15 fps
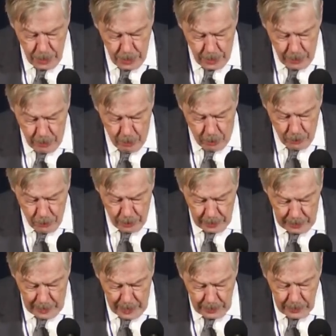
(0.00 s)
in the North
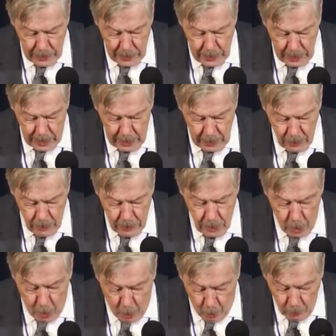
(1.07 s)
Atlantic, the
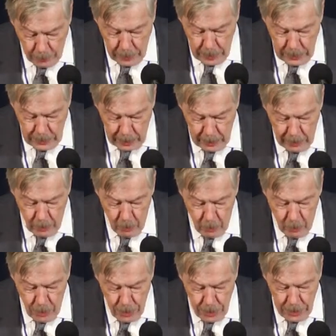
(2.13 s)
only sailor who
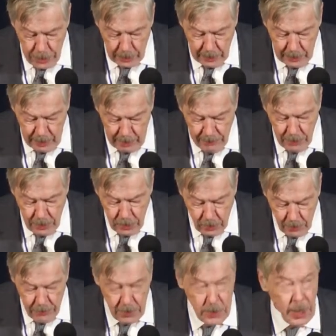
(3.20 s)
wishes to leave the
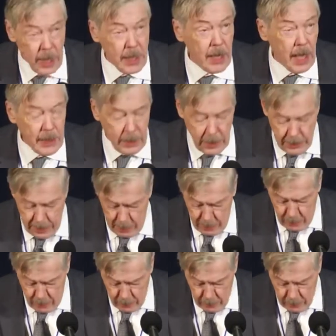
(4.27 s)
service and not continue in